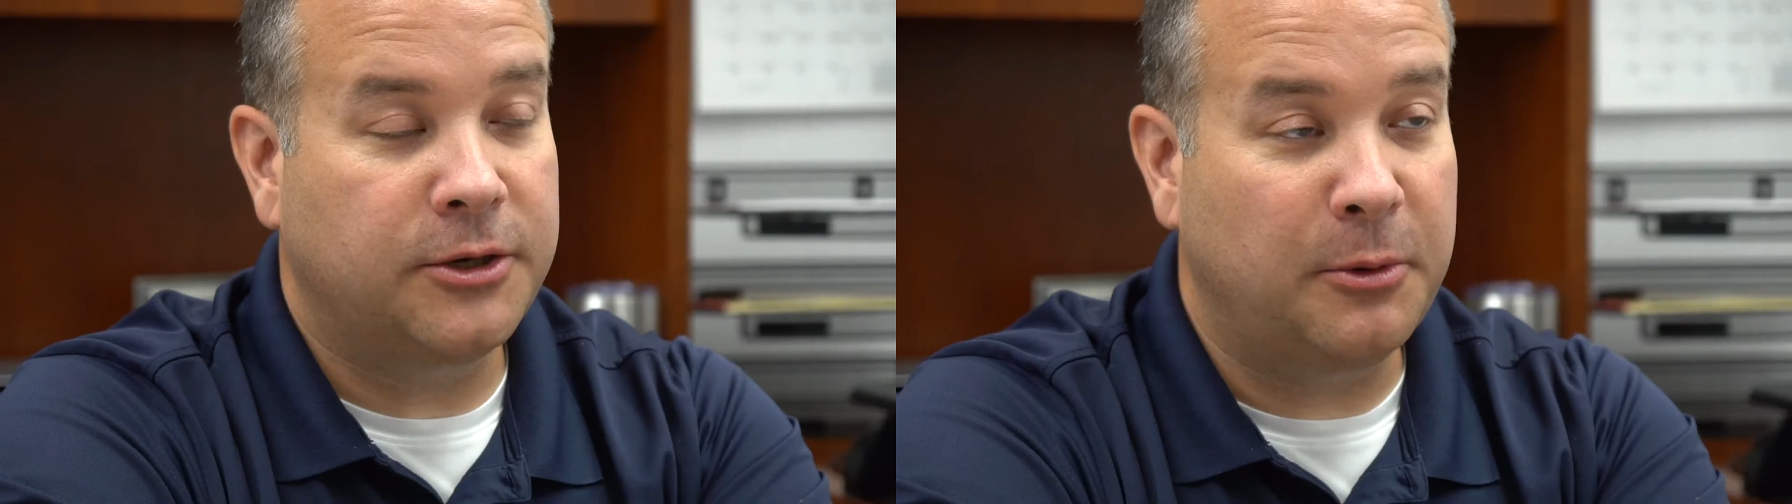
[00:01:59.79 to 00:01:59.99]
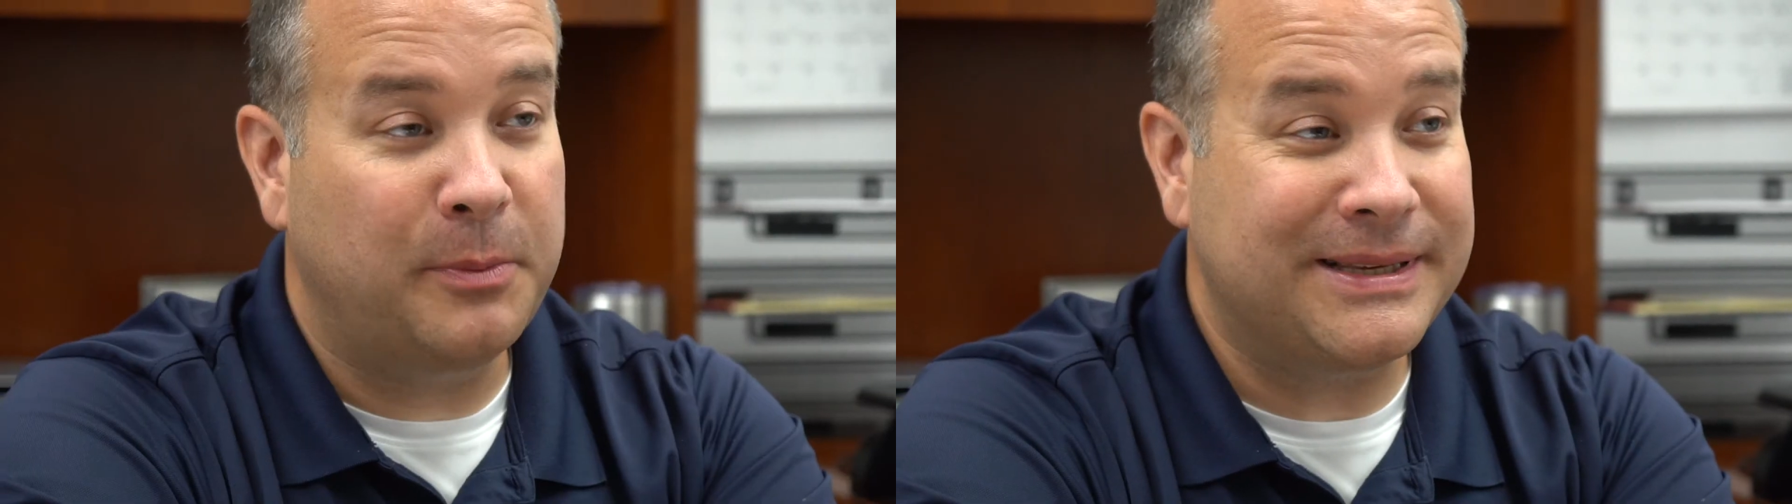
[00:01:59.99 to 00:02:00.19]

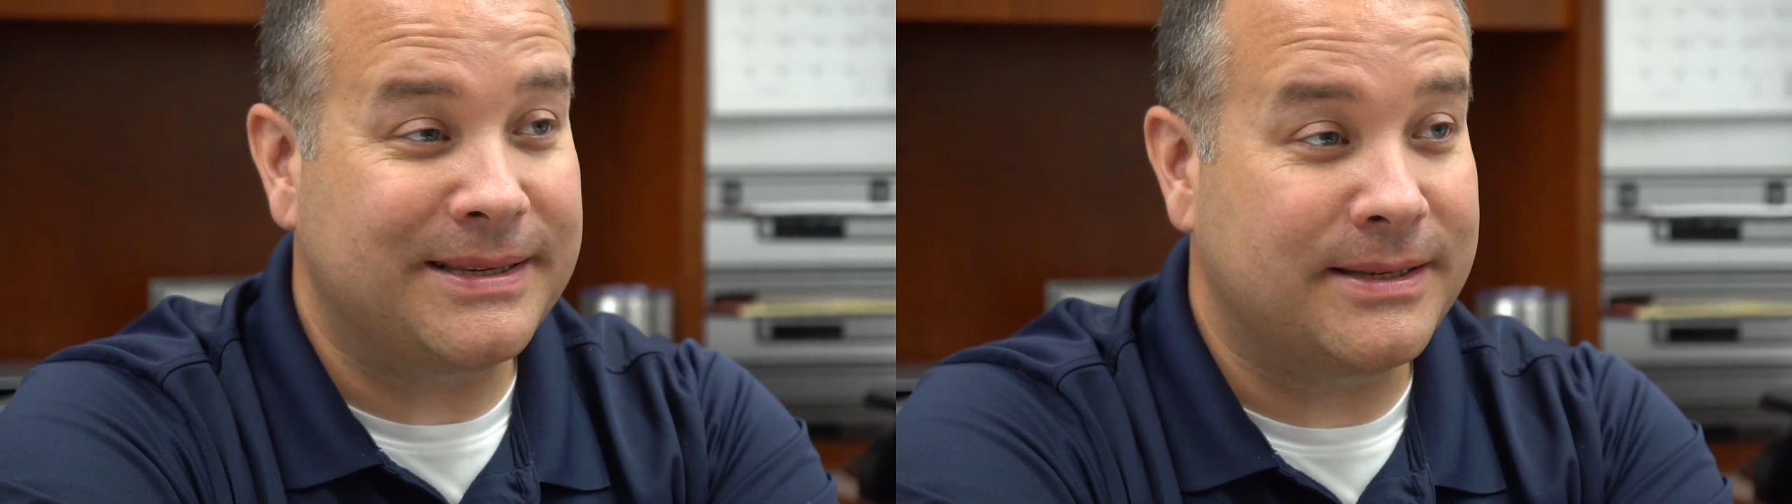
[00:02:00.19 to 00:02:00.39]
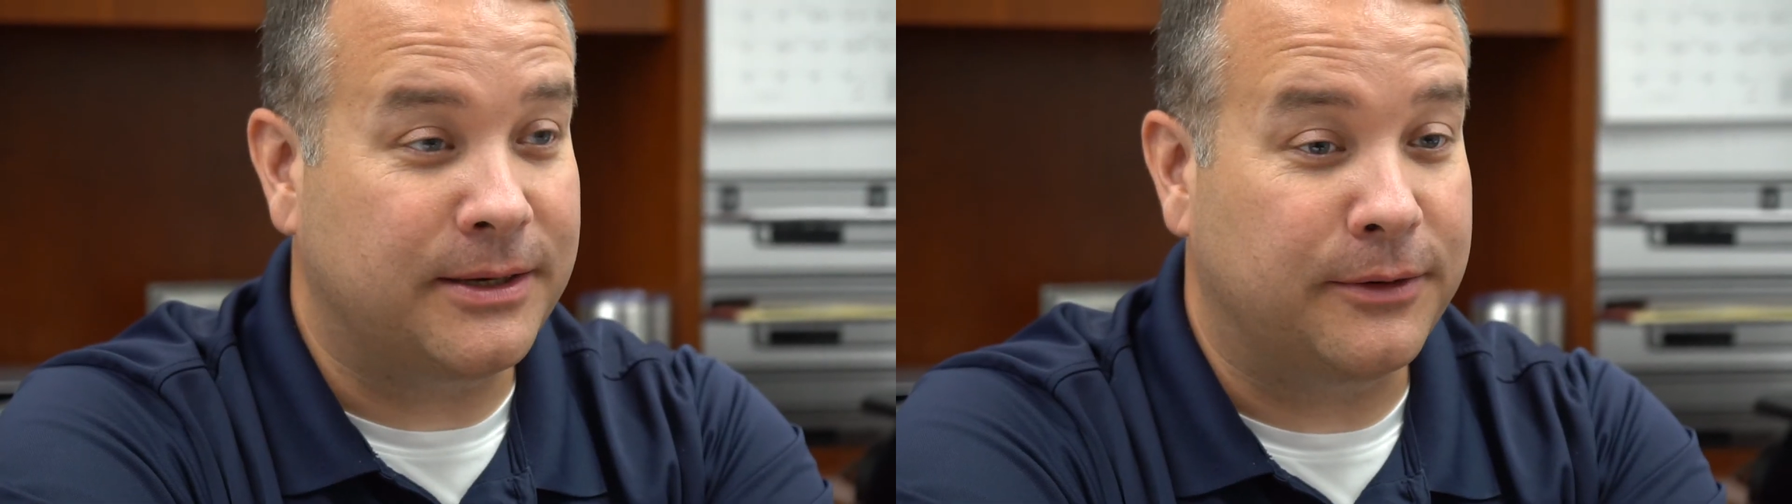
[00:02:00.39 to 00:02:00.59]
Trimble
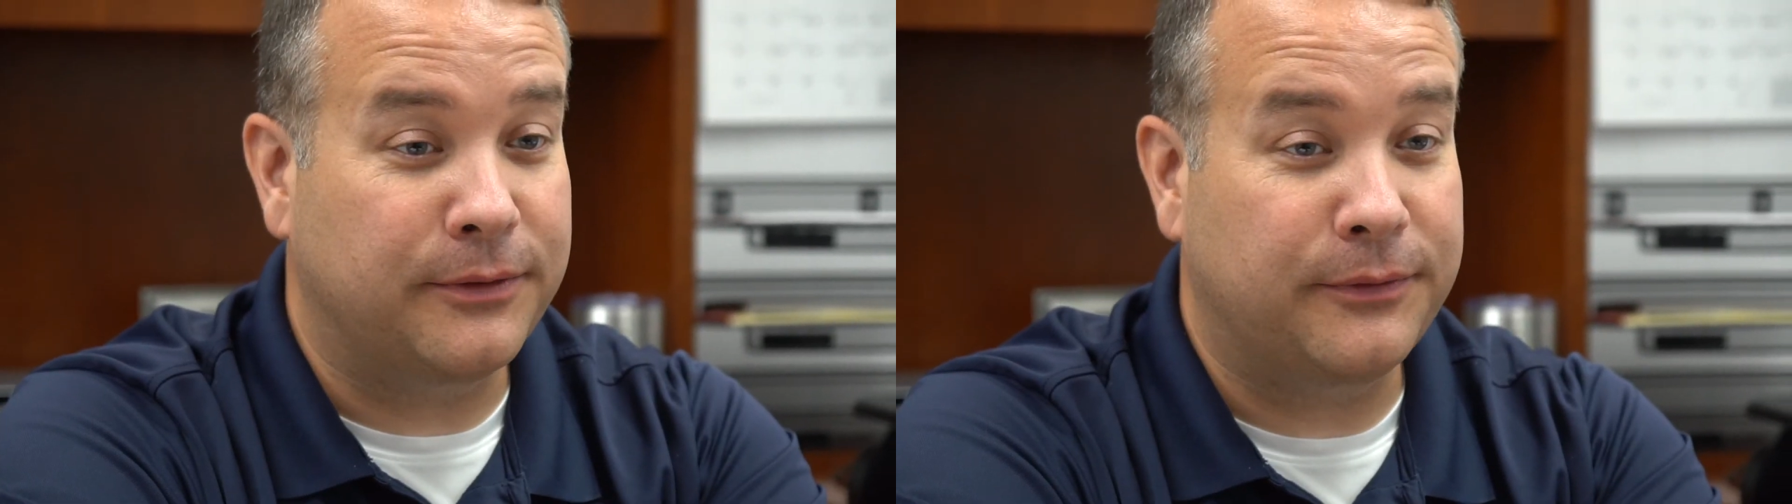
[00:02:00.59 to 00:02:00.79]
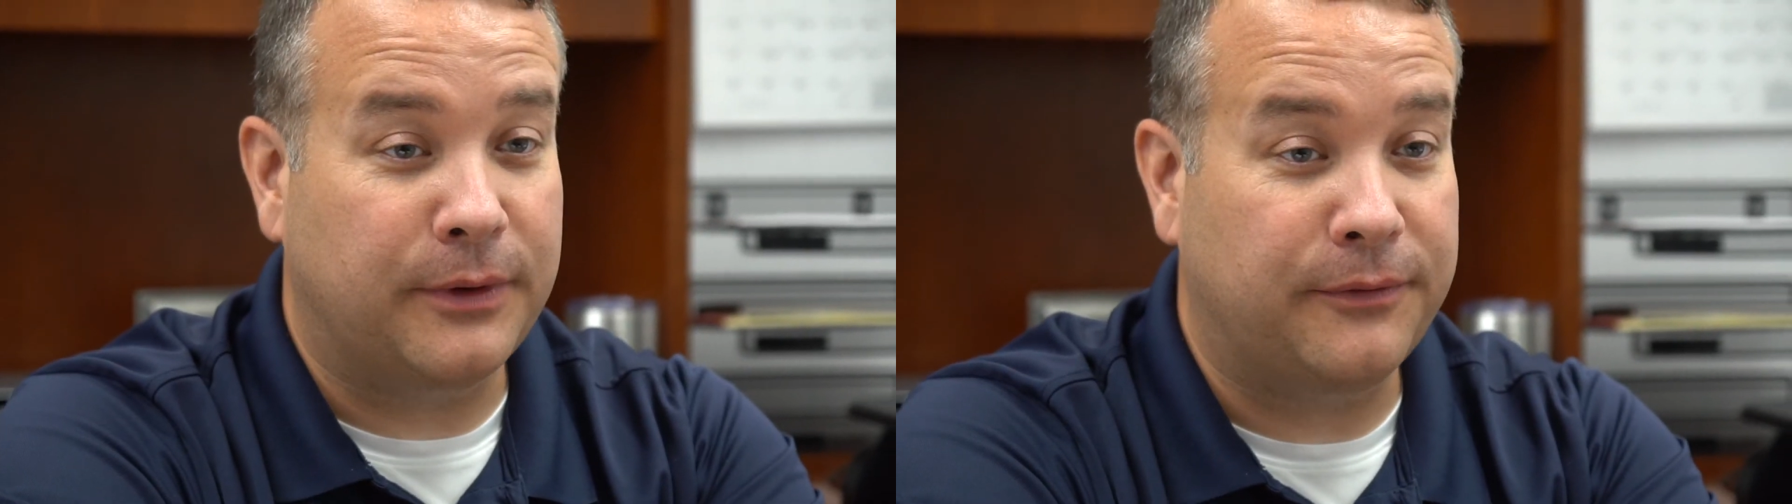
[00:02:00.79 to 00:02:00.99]
Business Center,
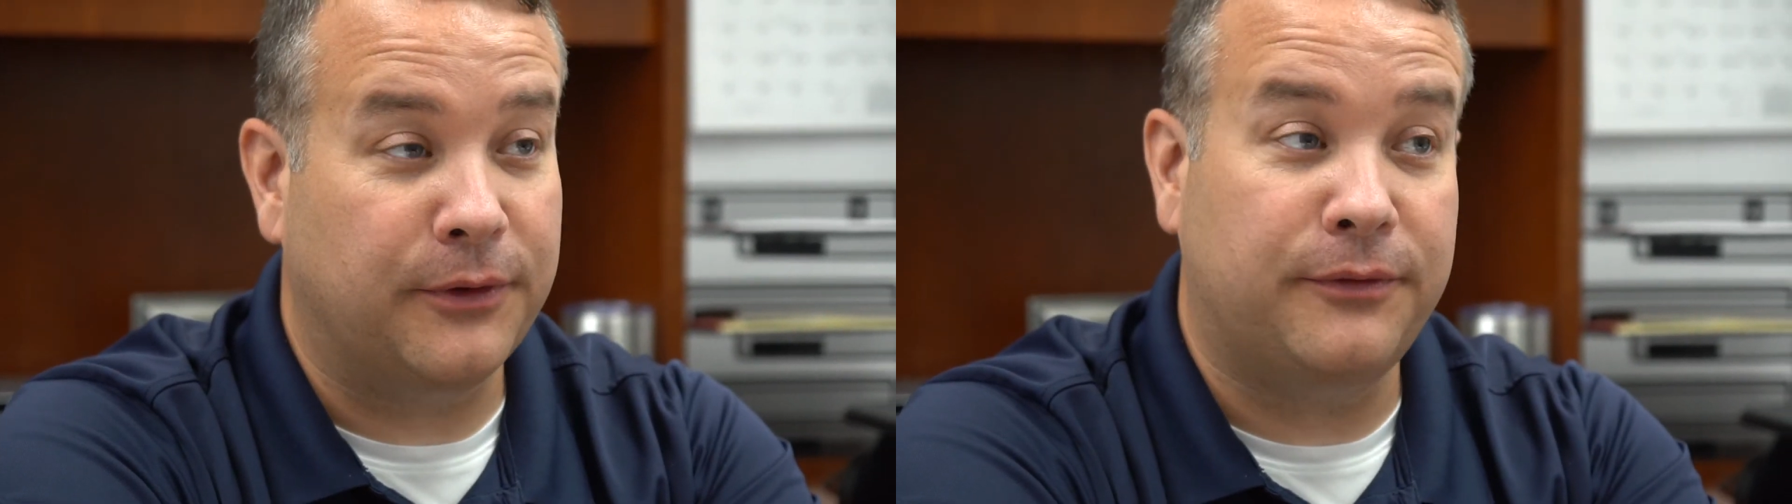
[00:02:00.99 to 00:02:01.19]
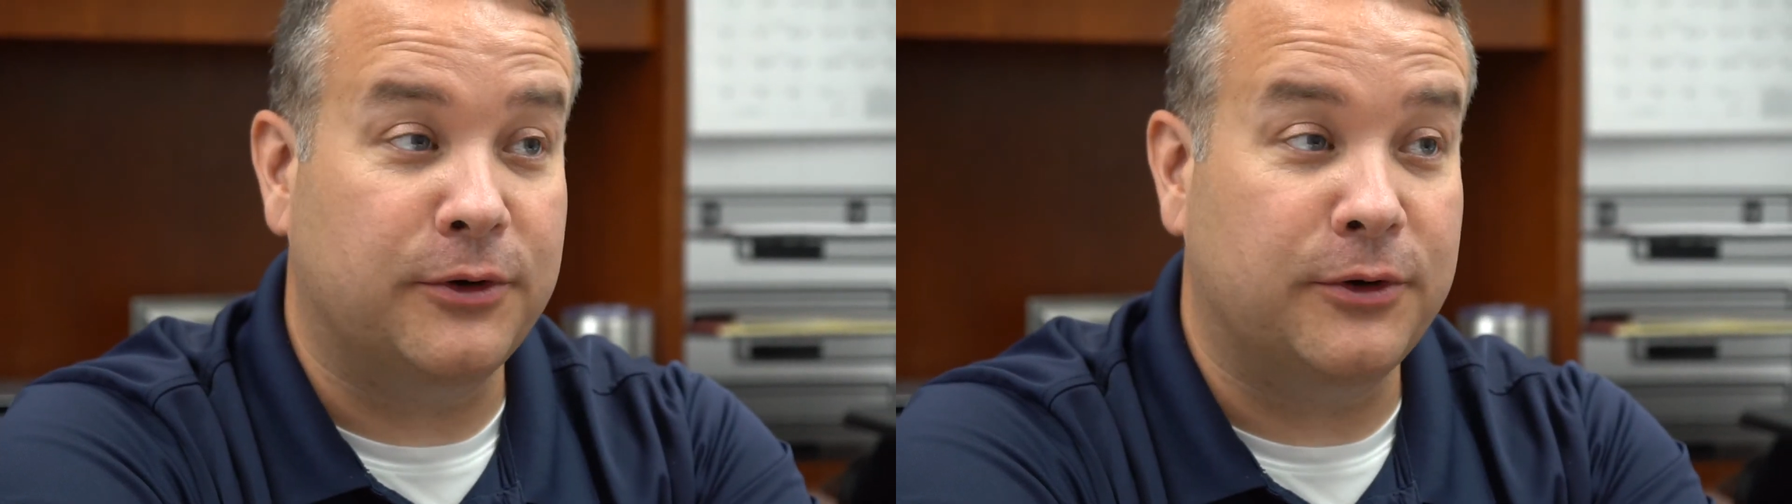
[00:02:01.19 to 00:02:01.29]
for the